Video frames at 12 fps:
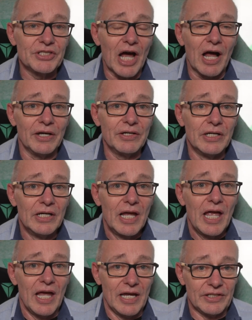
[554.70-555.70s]
done,
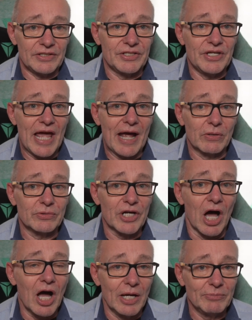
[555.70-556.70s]
it's now
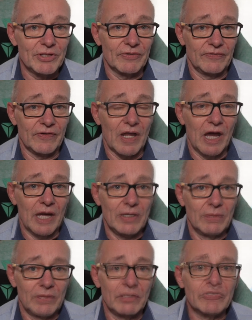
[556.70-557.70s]
time to fly.
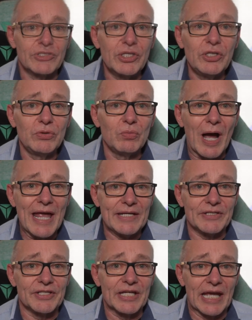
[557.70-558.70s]
There are two ways to